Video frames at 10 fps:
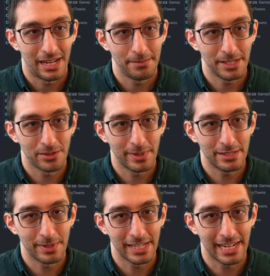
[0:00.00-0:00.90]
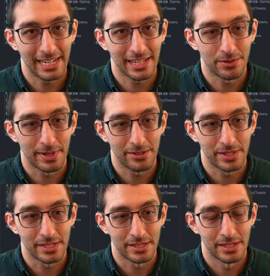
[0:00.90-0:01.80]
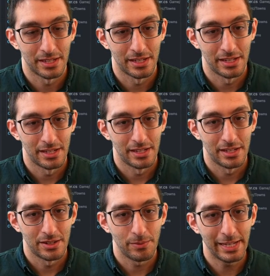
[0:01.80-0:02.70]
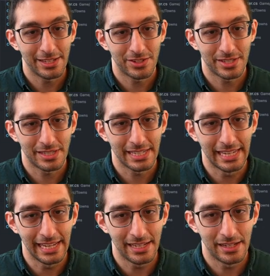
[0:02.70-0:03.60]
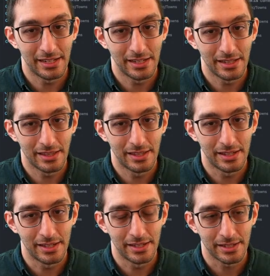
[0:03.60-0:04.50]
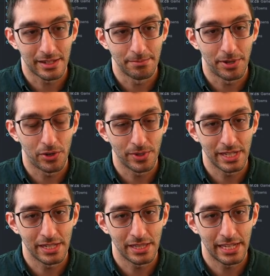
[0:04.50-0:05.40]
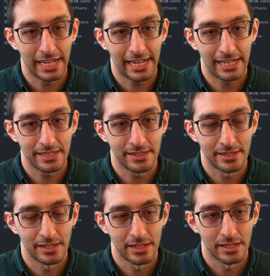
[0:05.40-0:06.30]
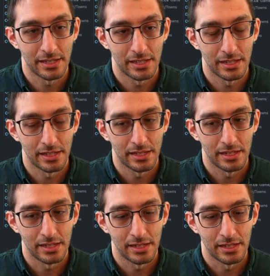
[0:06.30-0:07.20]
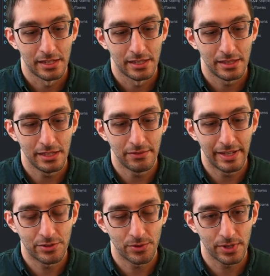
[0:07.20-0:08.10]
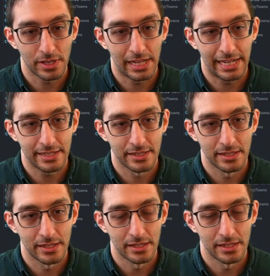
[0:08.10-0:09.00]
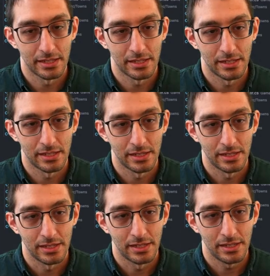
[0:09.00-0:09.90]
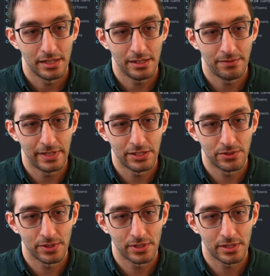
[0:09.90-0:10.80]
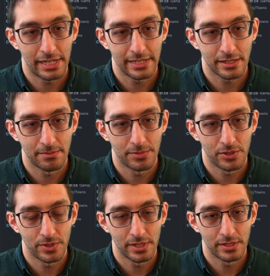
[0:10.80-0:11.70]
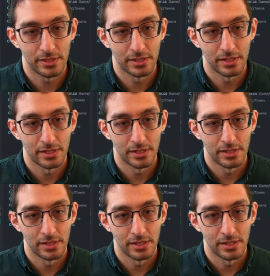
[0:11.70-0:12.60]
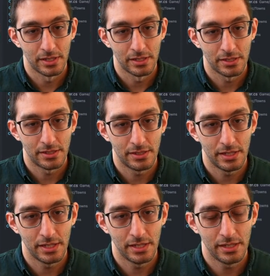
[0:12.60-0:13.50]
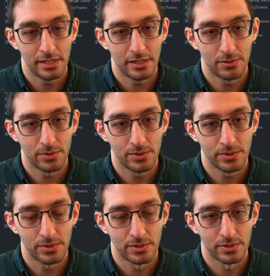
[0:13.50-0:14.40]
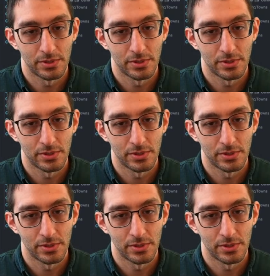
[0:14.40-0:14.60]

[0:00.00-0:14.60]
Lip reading: mean, there are ways we can kind of get around this. We could just get the component that has the adventurer class. Adventurer class component C equals